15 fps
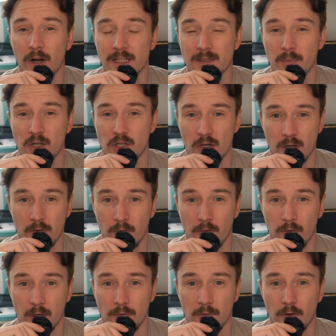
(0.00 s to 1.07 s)
especially
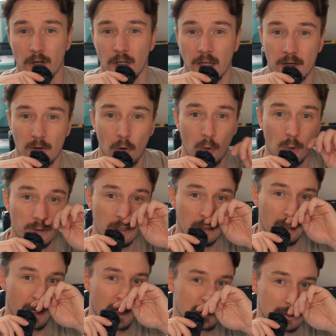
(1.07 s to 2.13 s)
if you're like old
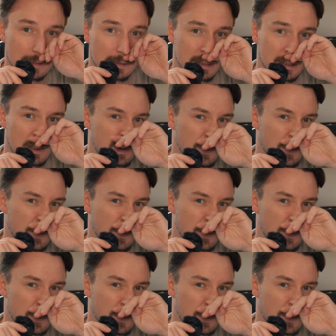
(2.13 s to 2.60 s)
glasses